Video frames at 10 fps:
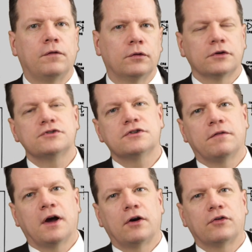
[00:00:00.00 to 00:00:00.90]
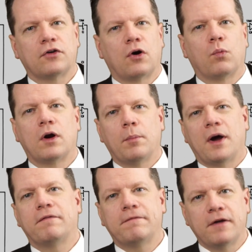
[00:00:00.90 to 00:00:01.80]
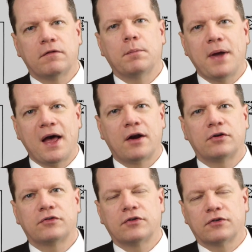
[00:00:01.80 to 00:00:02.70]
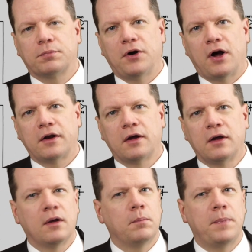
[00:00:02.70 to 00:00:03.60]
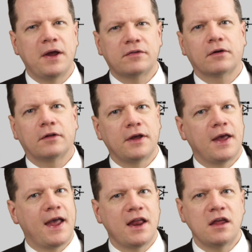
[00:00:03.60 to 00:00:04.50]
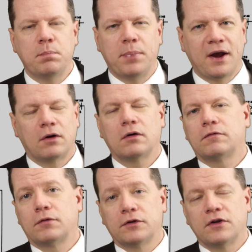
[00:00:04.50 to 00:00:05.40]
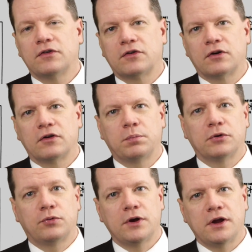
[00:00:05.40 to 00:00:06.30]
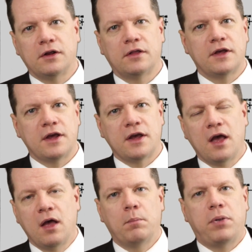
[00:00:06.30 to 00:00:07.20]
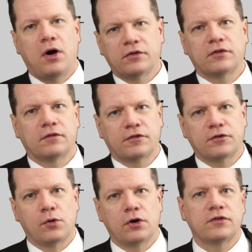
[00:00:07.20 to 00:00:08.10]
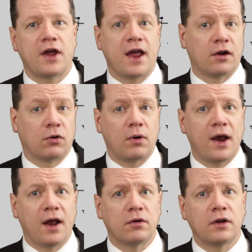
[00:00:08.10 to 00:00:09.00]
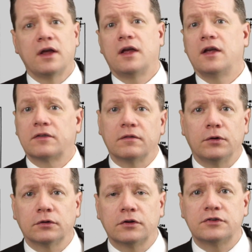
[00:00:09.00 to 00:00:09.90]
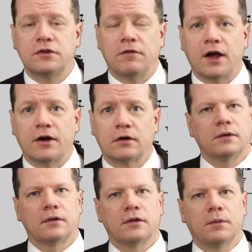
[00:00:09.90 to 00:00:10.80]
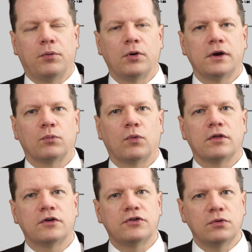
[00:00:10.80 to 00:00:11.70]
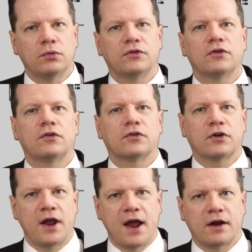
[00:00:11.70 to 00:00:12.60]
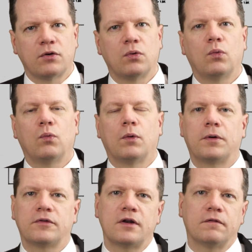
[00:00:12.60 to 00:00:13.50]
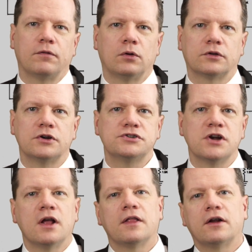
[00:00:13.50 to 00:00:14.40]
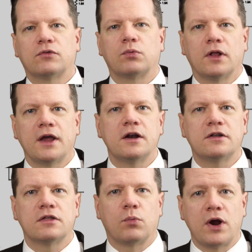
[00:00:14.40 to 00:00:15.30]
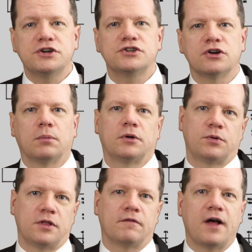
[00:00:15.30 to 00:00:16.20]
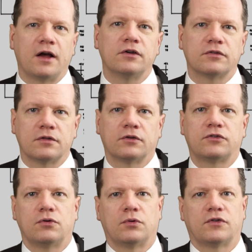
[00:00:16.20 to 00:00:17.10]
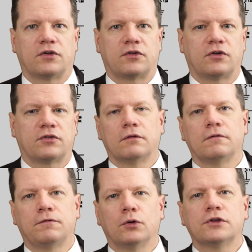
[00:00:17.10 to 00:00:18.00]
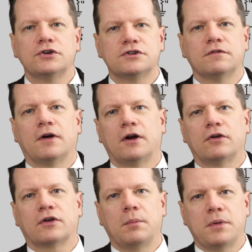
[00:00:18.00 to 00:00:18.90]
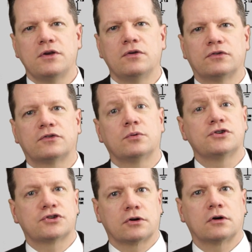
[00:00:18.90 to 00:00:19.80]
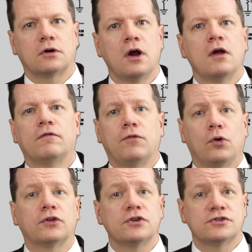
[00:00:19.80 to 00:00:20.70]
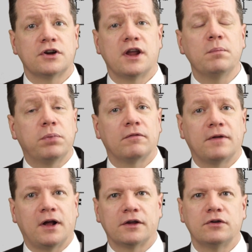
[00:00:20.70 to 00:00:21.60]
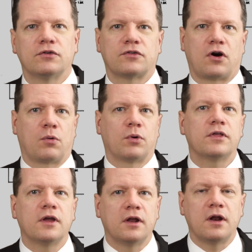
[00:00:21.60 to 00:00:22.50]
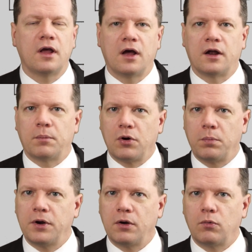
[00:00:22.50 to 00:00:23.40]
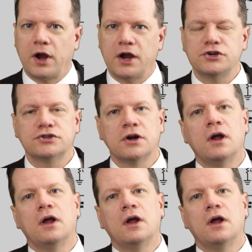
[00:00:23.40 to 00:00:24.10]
Voltage dividers are one of my favorite patterns to spot. Basically, any pair of resistors between the positive source and ground is a voltage divider. The point where the two resistors connect will present a voltage that is related to the ratio between the values of those two resistors. Voltage dividers can be used to ensure voltage input values are within an appropriate range.